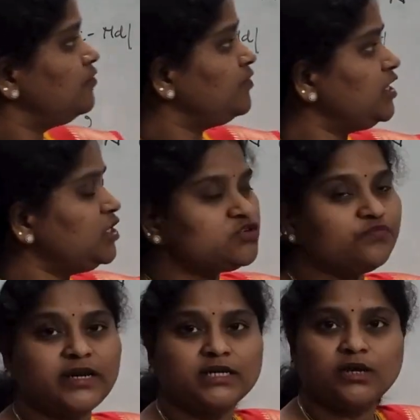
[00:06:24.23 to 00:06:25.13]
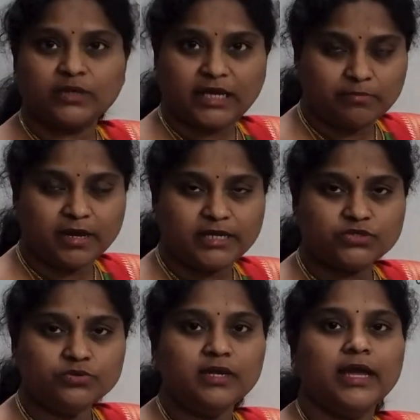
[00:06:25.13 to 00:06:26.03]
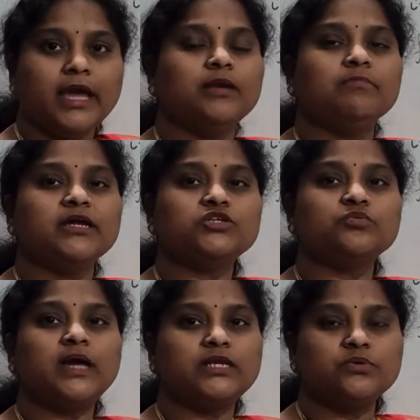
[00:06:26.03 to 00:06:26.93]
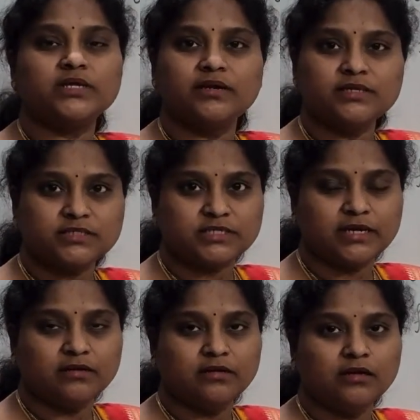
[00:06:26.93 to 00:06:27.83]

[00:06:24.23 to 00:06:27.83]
We need to find out n by 2. N by 2 value here is 10.